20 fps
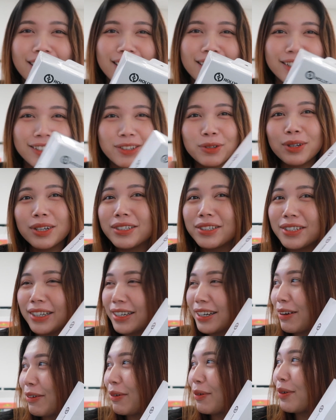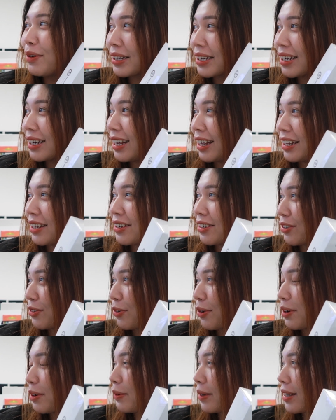You guys see that I'm looking at the
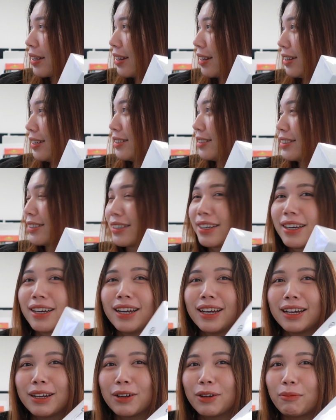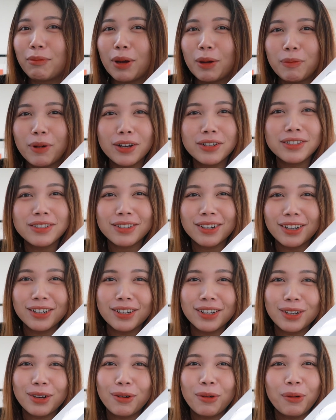door because my boss is
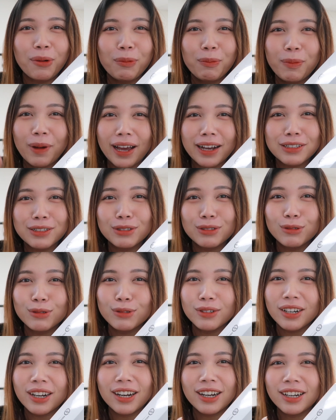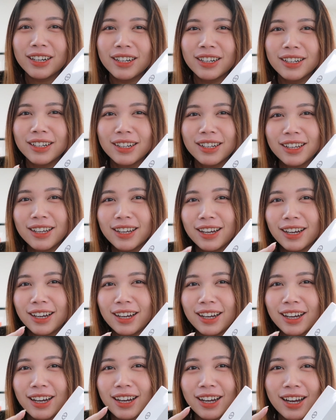gonna go back soon, and
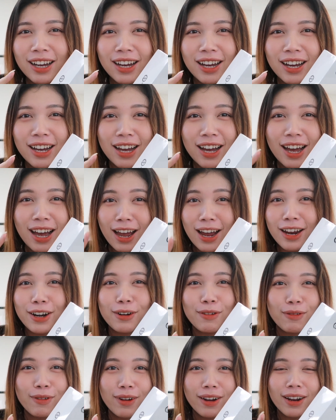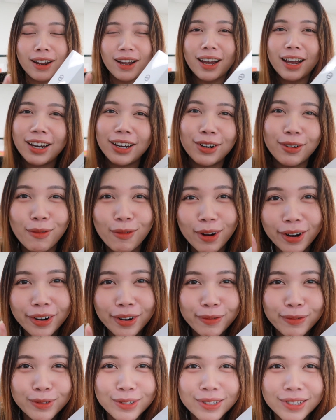I don't want
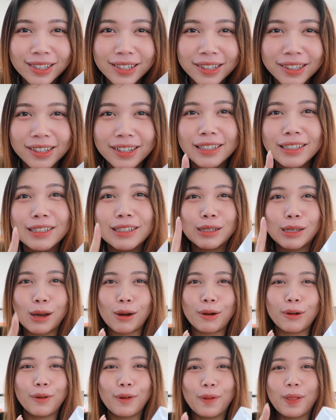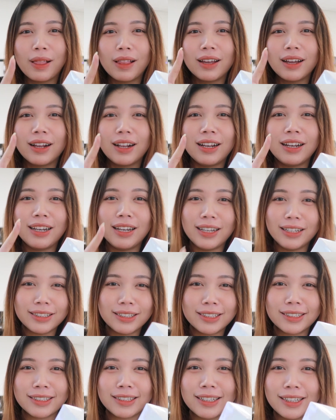them to see this, so let's
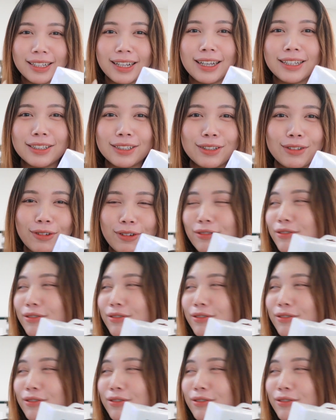do it